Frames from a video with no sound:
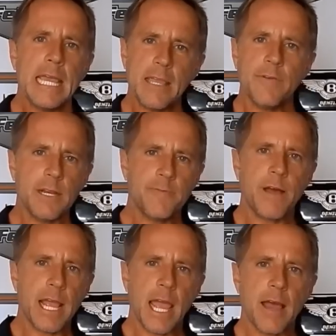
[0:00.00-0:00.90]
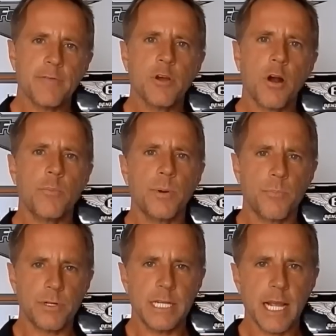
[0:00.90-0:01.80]
Even if I have
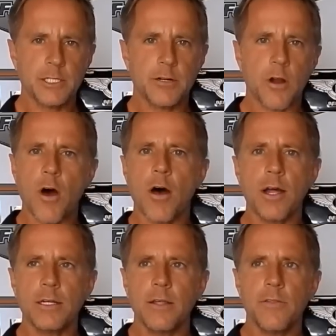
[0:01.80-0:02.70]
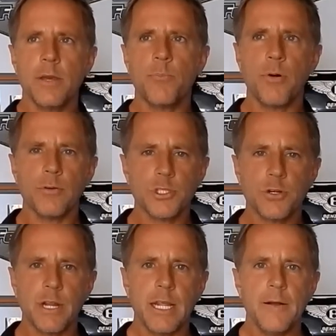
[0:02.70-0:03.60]
carpet protector on the
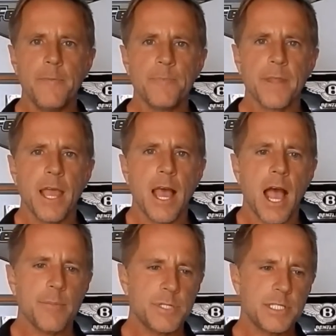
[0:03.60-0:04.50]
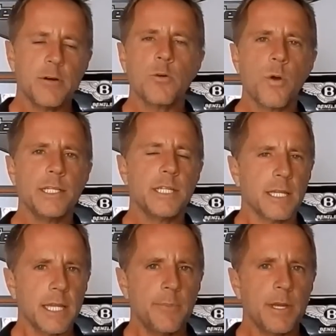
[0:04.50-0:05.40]
upholstery, I'm still going to
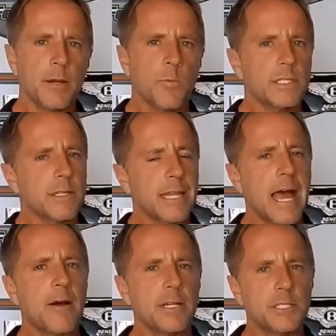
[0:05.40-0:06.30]
limit what's allowed